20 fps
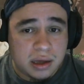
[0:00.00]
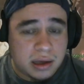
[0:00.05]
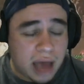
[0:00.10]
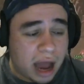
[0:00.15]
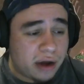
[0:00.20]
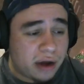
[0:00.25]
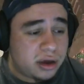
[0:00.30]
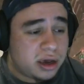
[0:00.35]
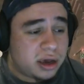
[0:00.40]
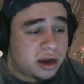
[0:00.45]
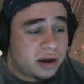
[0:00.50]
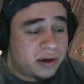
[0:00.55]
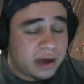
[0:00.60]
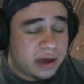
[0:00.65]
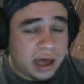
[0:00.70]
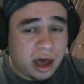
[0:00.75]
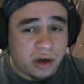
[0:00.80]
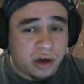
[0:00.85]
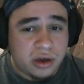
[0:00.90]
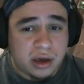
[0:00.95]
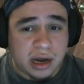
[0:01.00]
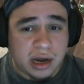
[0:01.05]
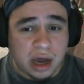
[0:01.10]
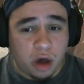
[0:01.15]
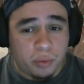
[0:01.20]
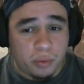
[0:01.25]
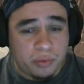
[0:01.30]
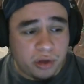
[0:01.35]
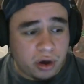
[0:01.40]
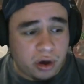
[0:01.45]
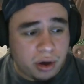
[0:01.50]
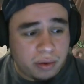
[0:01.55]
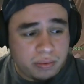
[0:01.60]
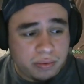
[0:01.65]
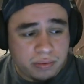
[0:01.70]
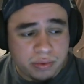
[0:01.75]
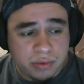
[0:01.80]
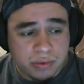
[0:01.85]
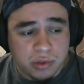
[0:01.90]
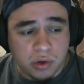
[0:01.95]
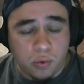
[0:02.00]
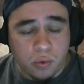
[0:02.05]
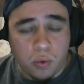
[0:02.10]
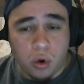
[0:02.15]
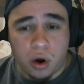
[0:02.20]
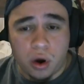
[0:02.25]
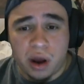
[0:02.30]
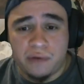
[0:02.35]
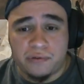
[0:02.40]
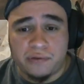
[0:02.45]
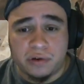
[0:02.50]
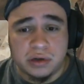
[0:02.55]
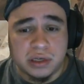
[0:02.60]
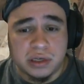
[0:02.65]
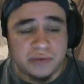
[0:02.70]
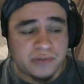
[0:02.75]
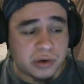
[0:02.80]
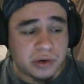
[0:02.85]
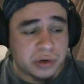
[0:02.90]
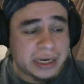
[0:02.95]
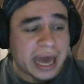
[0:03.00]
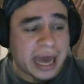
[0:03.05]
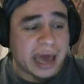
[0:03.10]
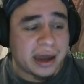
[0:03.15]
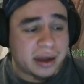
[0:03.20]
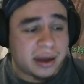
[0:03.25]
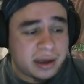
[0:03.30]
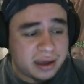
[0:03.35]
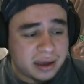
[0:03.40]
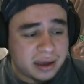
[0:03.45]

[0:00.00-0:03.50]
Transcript: How are you gonna help the war efforts if you're dead?